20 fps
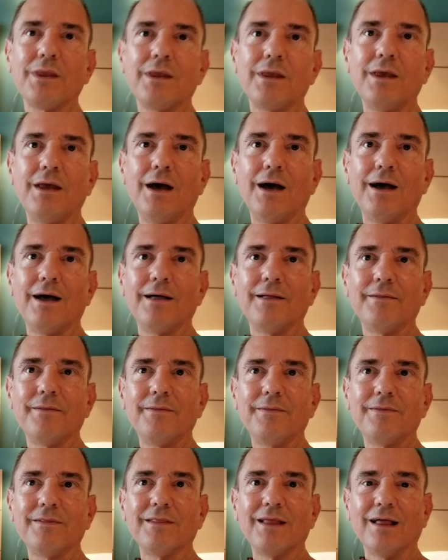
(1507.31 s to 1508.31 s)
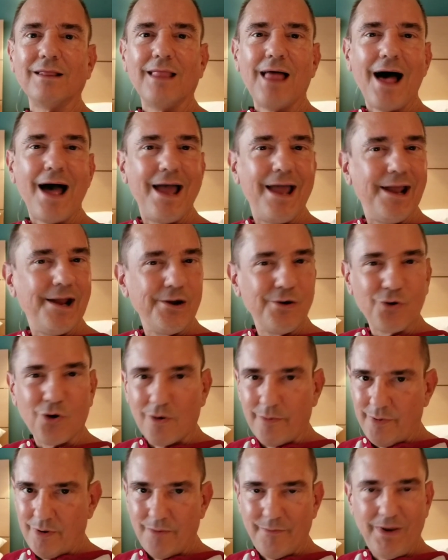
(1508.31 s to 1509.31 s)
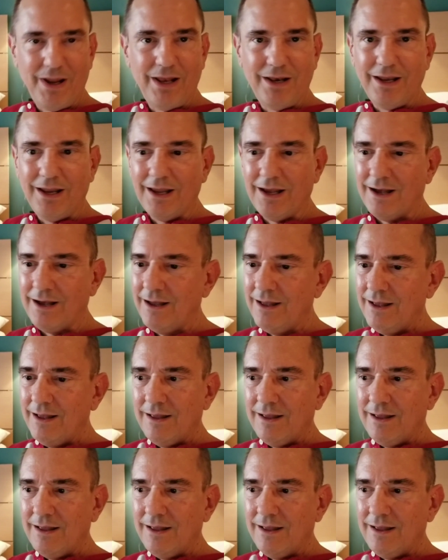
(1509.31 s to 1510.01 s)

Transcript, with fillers: yeah, the lying corporate media,